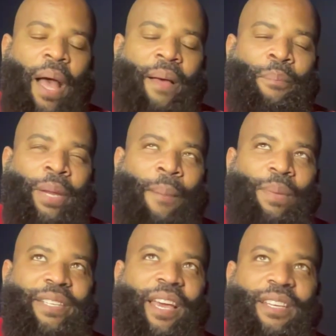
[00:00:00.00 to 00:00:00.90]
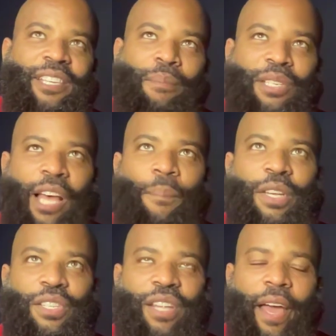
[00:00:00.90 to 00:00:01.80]
but I'm gonna tell you something. Something
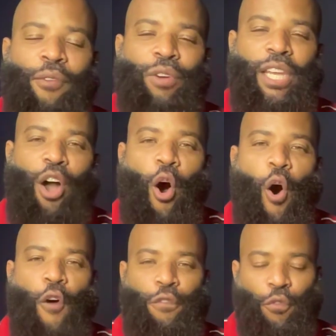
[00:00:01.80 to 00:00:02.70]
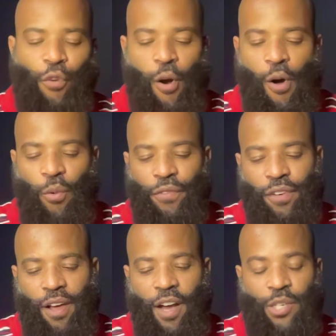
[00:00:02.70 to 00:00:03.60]
is like really awful wrong with
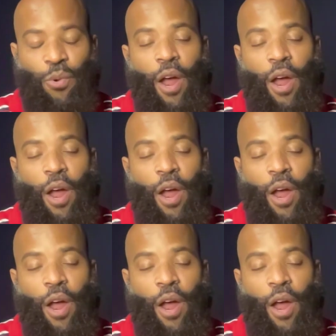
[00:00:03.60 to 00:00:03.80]
Olajuwon.